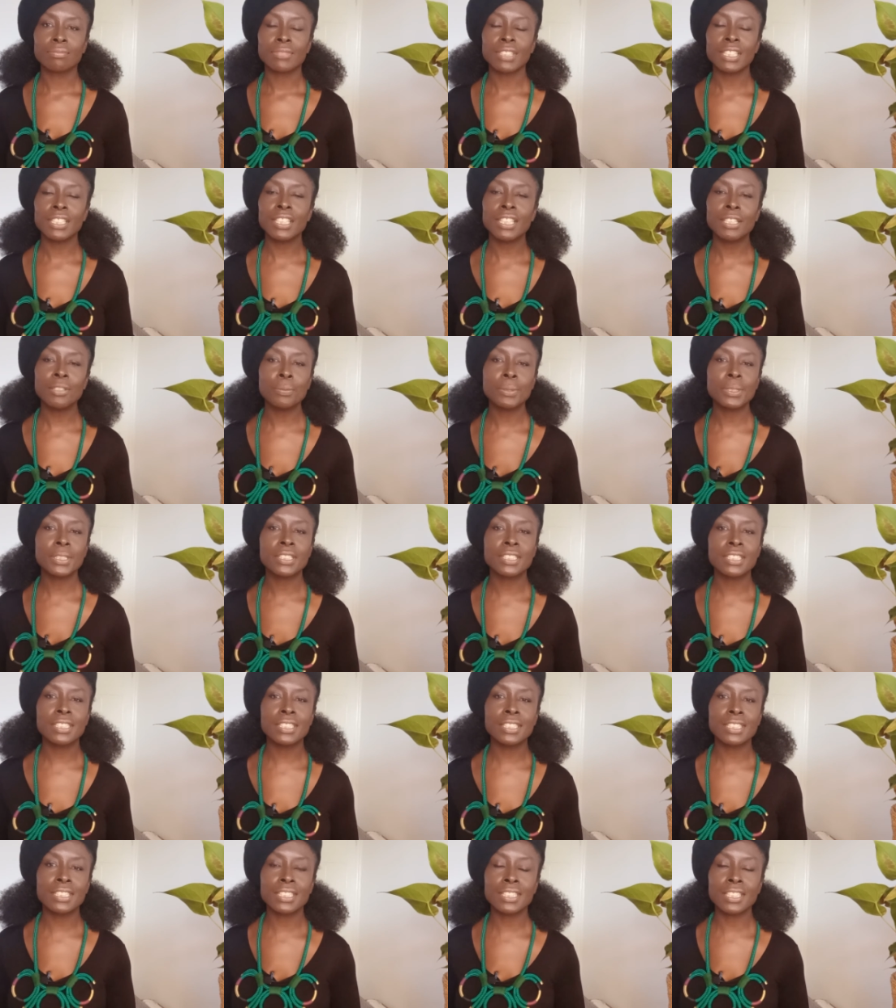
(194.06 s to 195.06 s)
It'll help us to
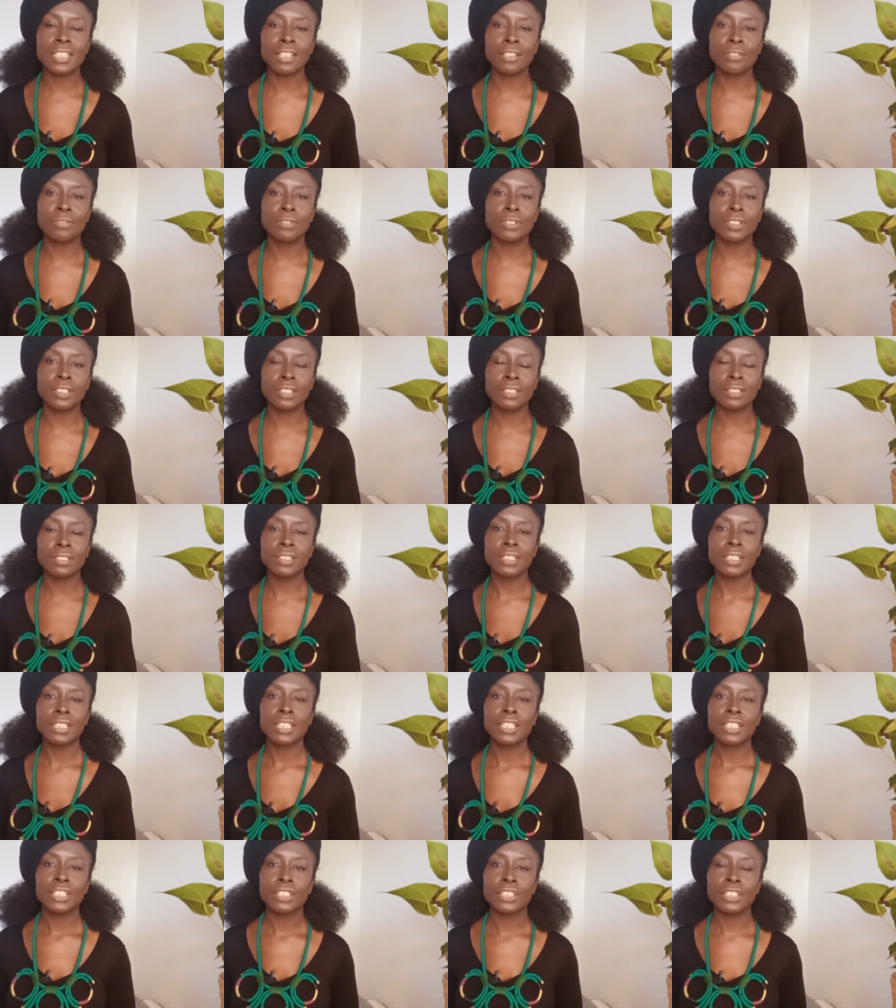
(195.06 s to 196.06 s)
decipher,
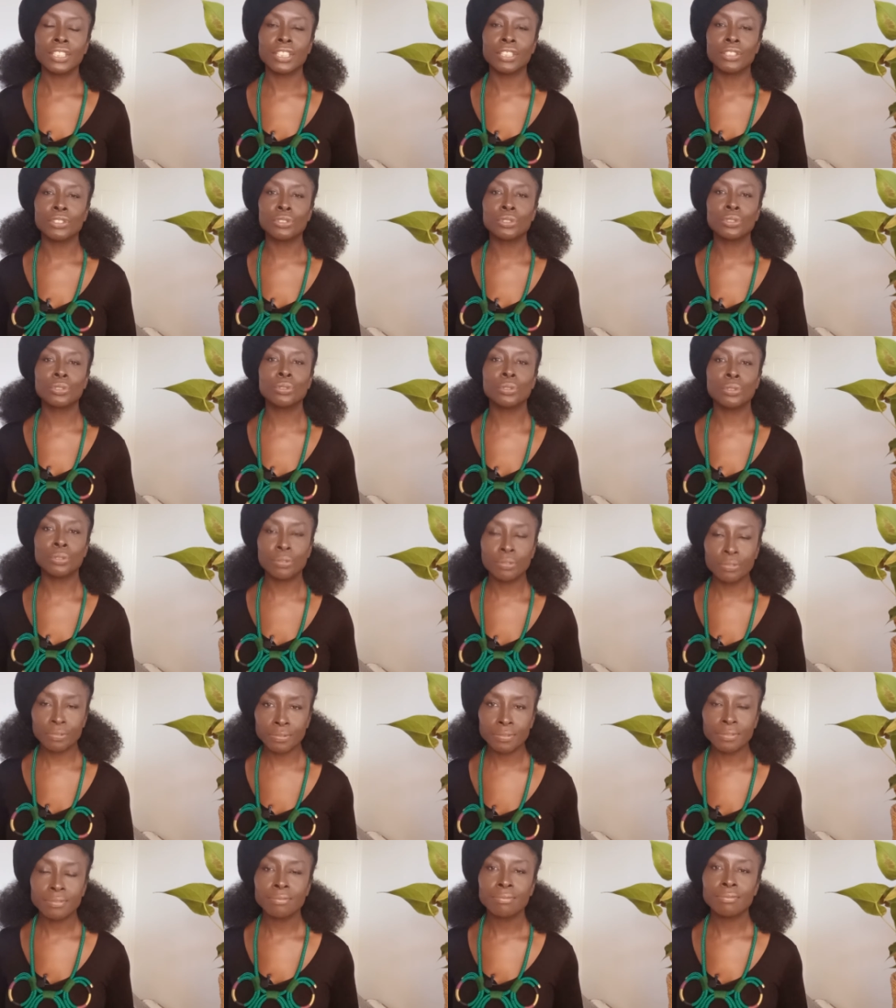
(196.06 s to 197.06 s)

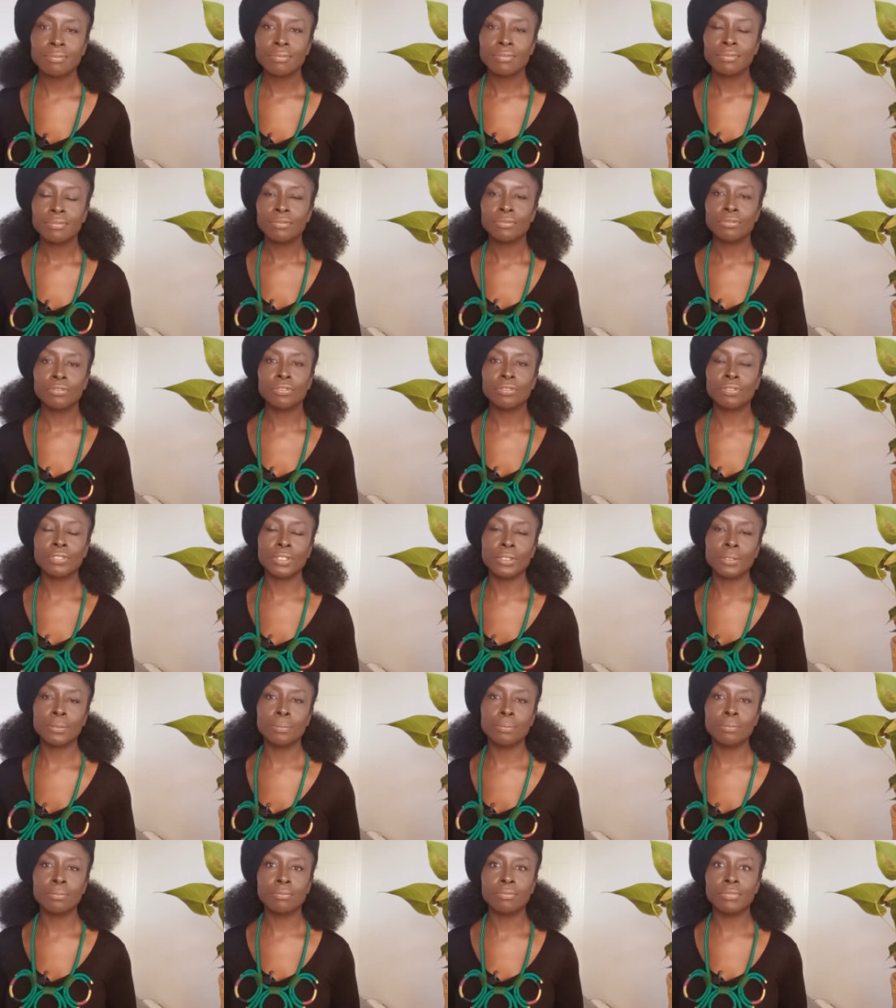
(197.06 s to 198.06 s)
truth
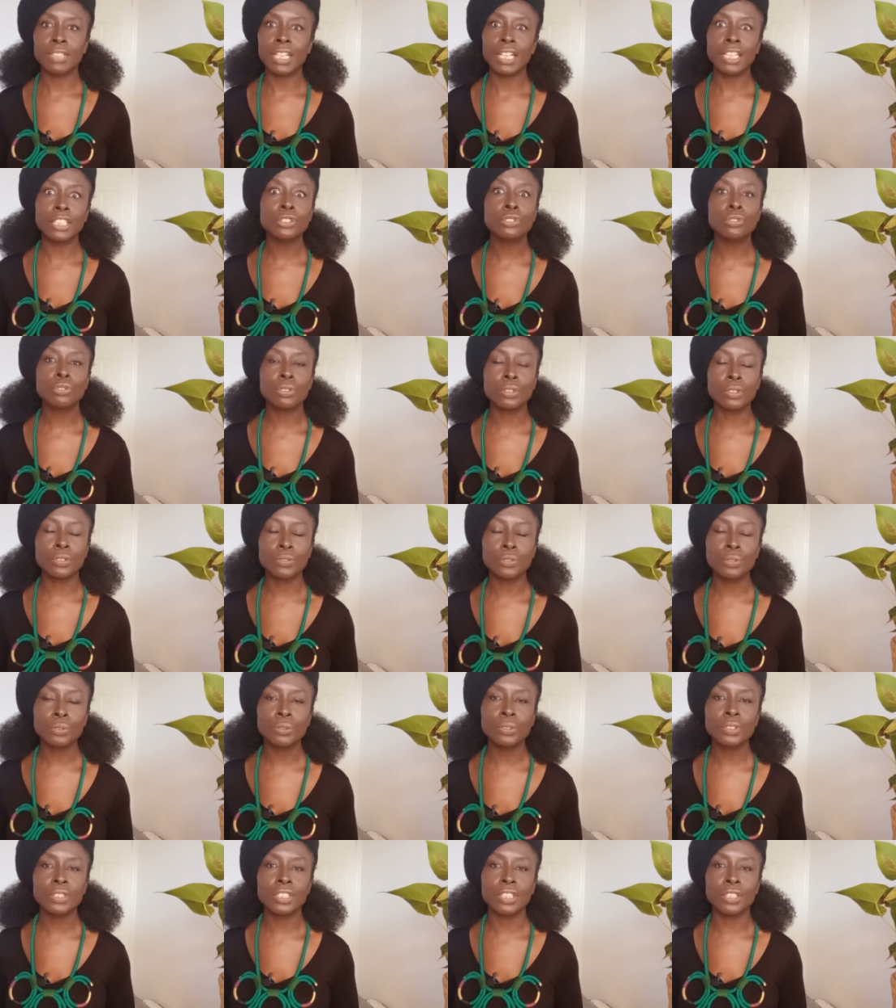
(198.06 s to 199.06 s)
from untruths
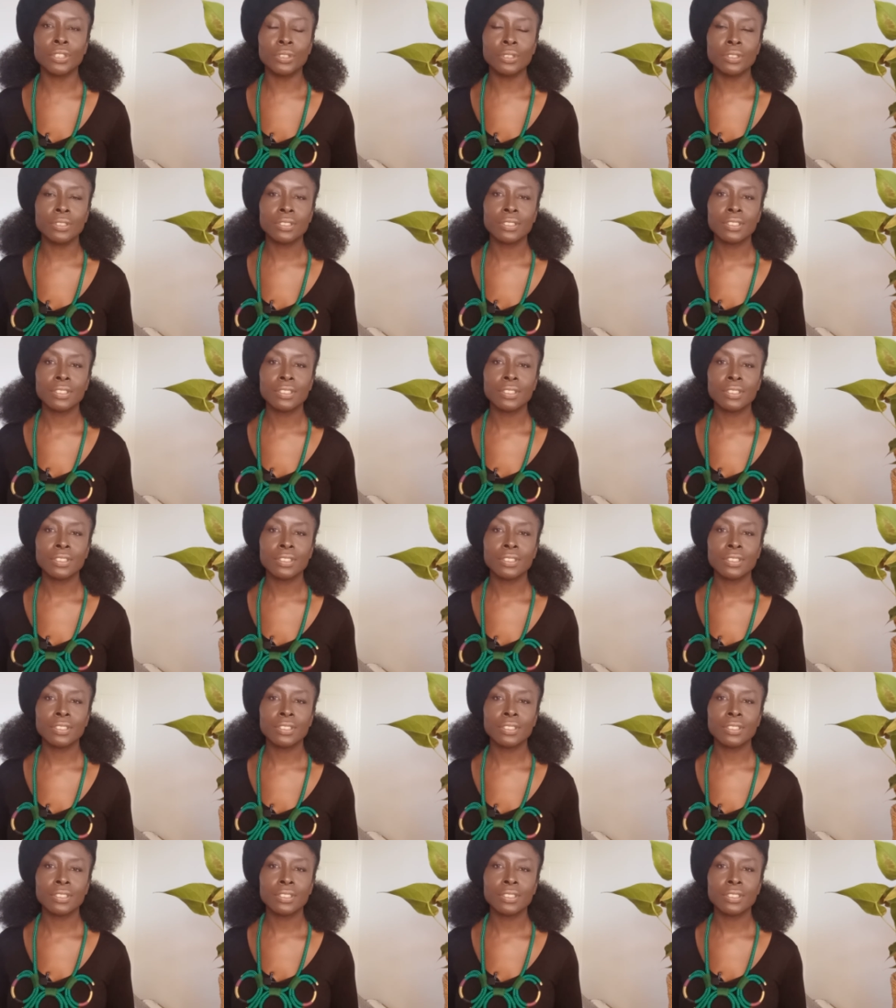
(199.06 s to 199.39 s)
also.